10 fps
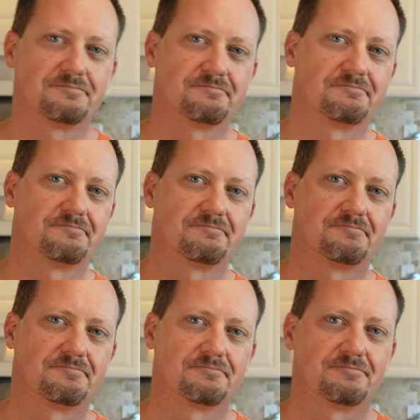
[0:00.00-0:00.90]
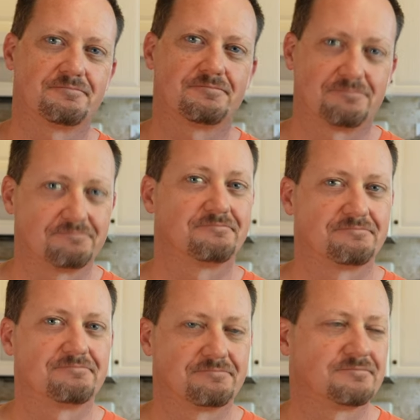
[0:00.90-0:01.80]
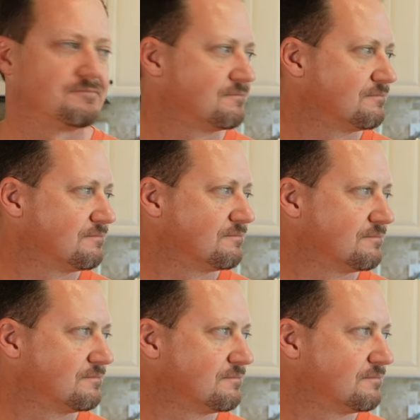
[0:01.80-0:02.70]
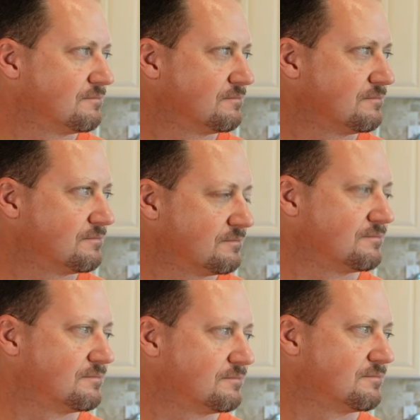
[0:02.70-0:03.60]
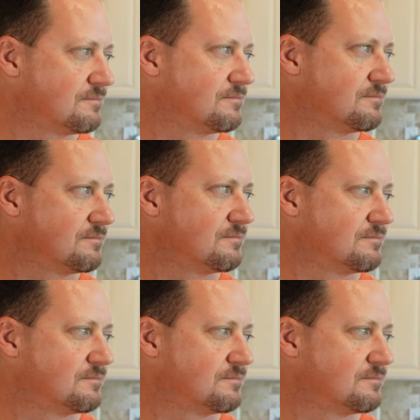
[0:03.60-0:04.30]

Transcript: This person isn't speaking.